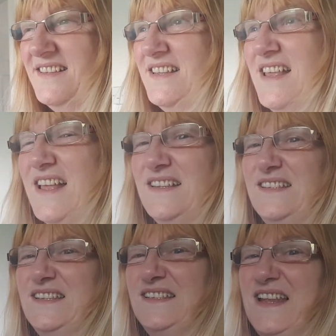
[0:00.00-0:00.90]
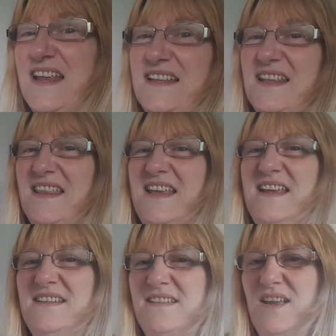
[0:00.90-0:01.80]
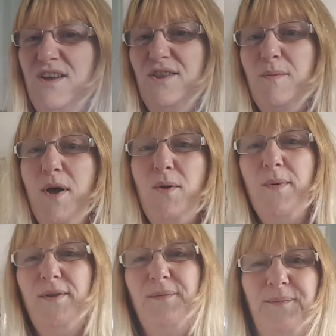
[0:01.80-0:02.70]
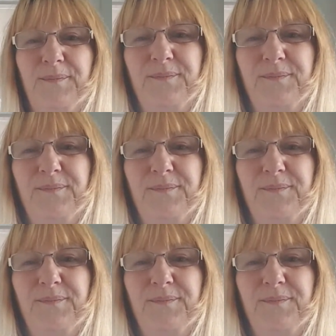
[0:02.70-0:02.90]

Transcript: So that's the state of things at the moment,